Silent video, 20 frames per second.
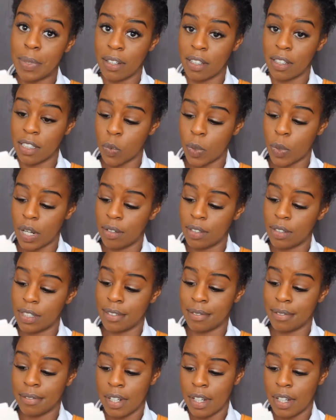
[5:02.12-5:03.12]
being swilled,
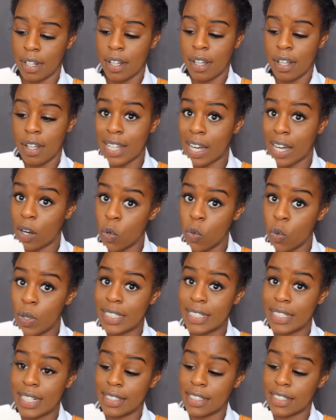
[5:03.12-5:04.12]
and that
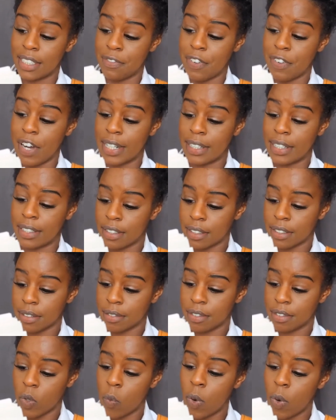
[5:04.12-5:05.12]
always leads to fights.
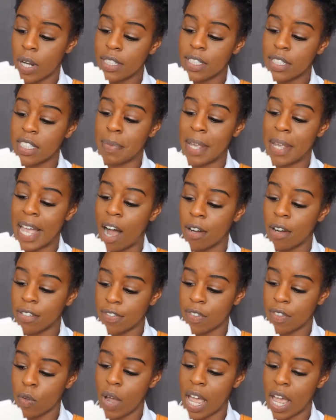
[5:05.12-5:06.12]
We wanted to be
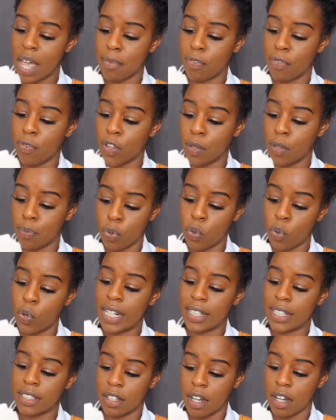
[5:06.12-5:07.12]
out of the way before the
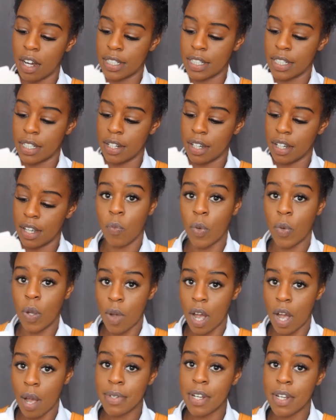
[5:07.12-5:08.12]
brawling started. We
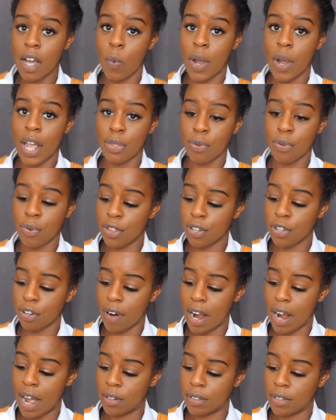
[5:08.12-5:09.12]
wormed our way through the
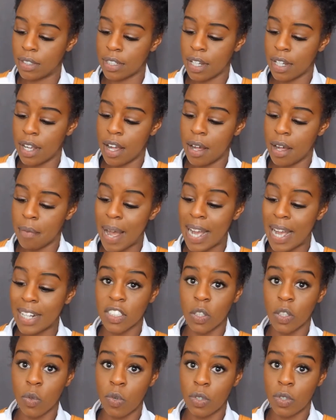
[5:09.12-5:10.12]
crowds,
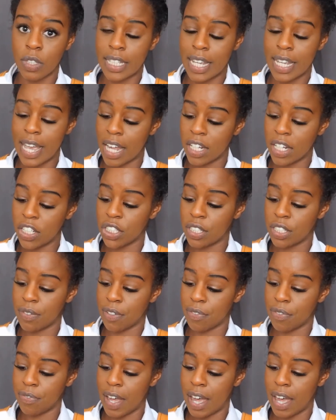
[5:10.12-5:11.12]
back towards the edges of
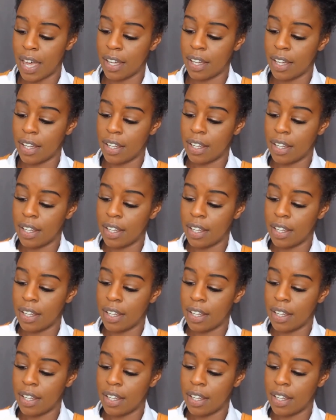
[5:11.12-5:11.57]
the fair,